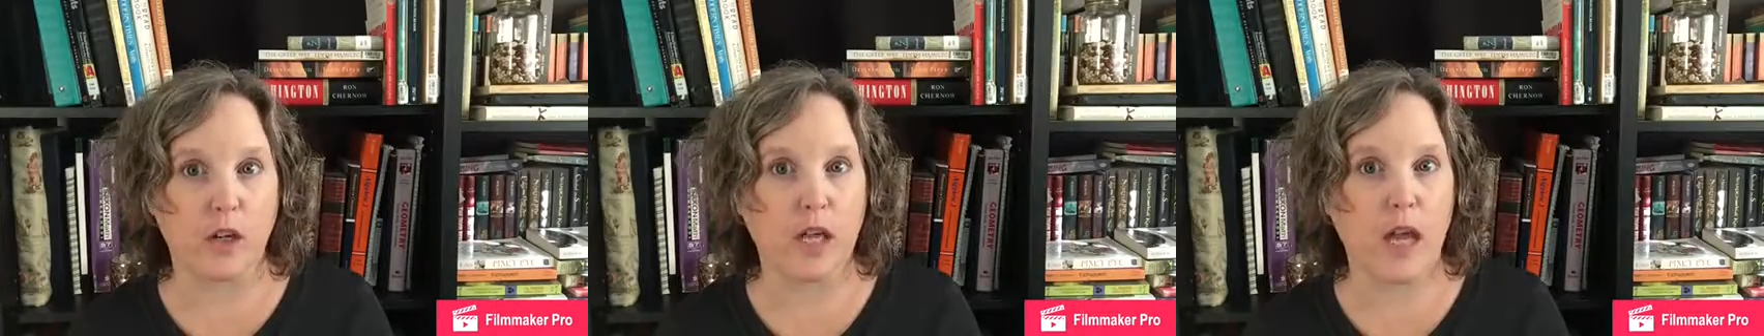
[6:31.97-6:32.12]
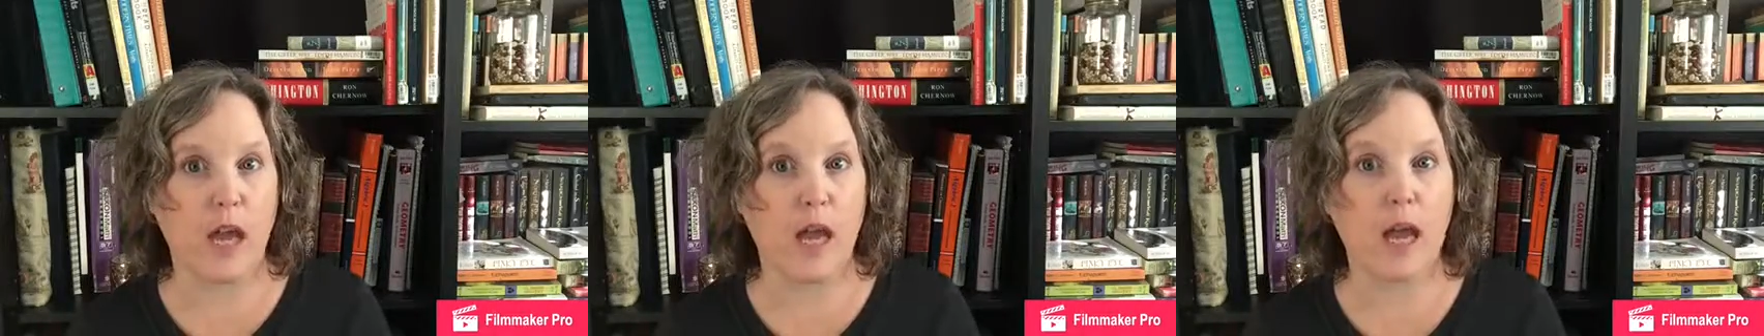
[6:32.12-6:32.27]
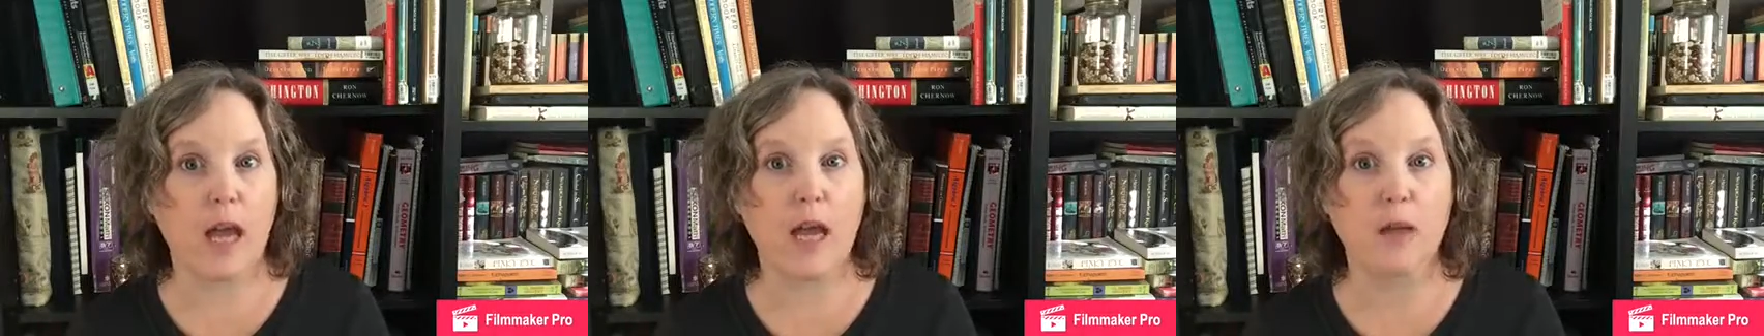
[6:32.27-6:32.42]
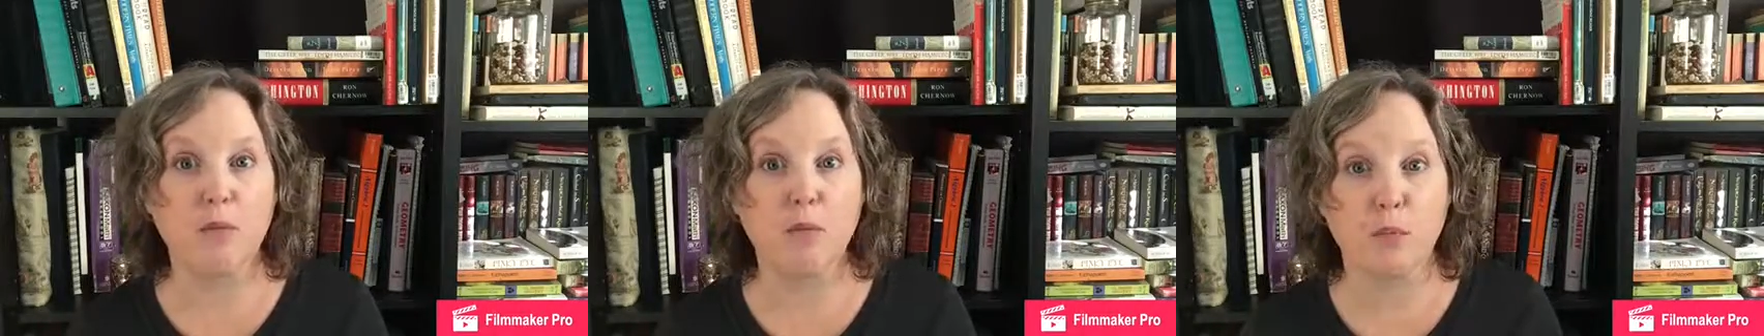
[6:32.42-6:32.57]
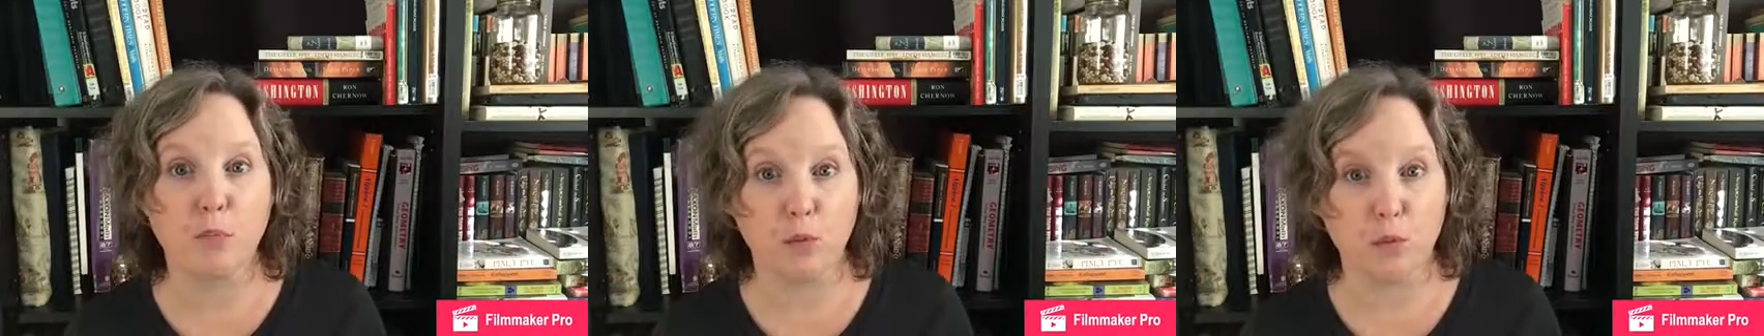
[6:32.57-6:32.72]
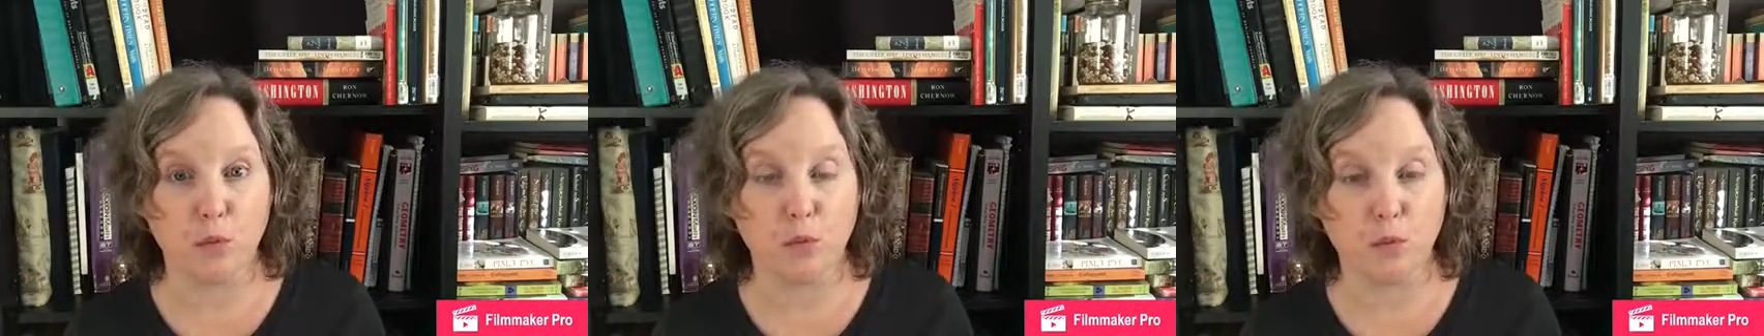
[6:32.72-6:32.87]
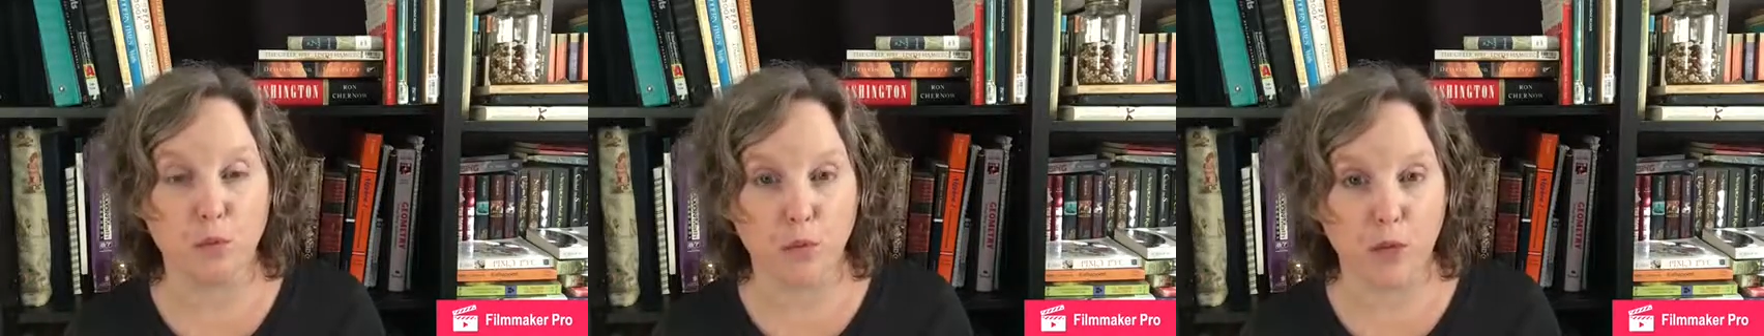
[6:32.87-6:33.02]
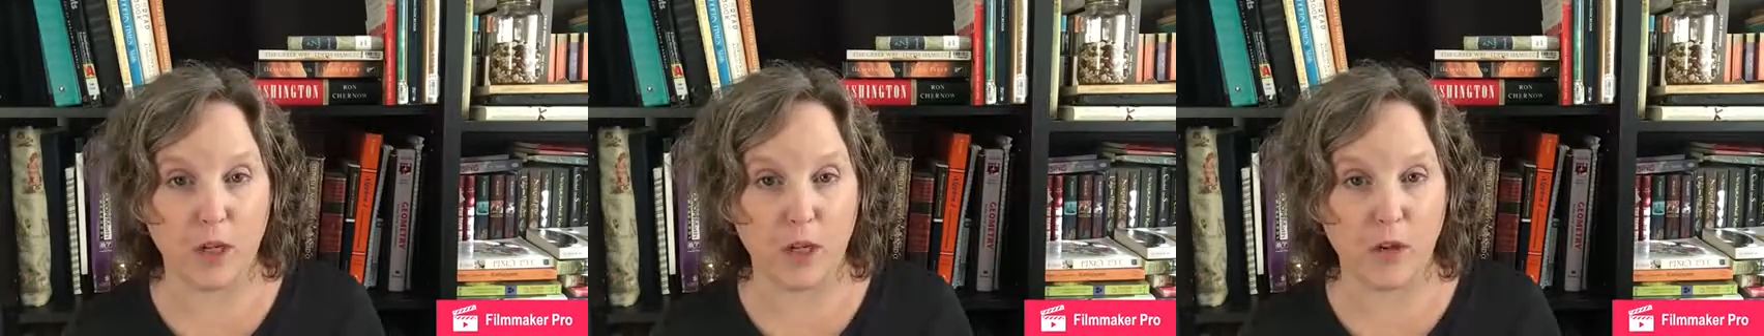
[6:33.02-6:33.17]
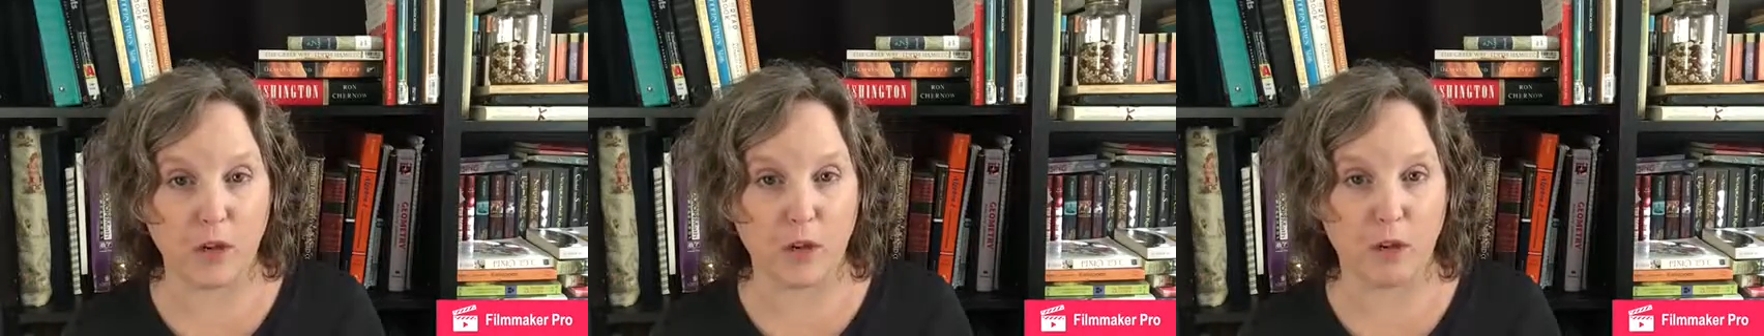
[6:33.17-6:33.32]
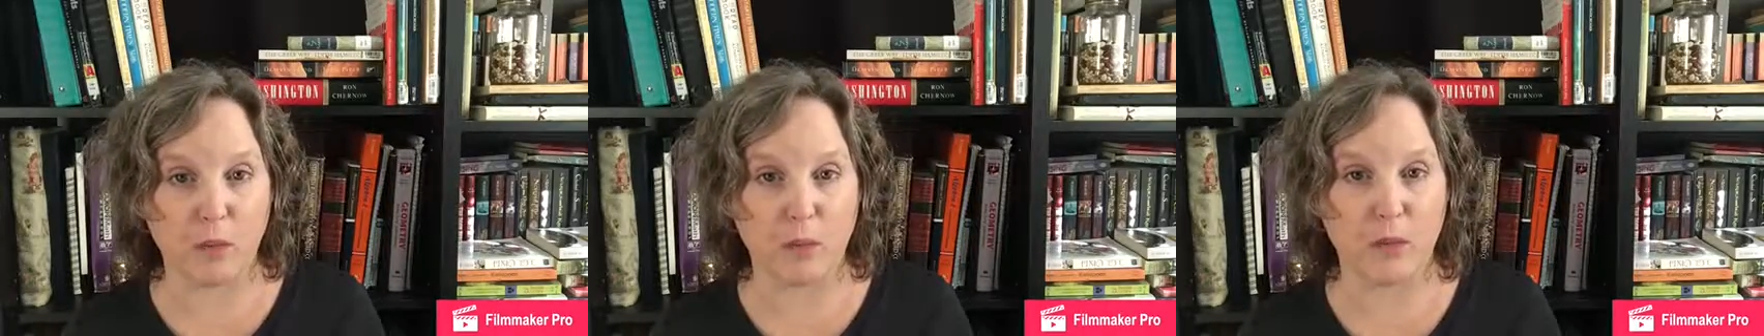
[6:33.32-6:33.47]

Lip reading: capable reader,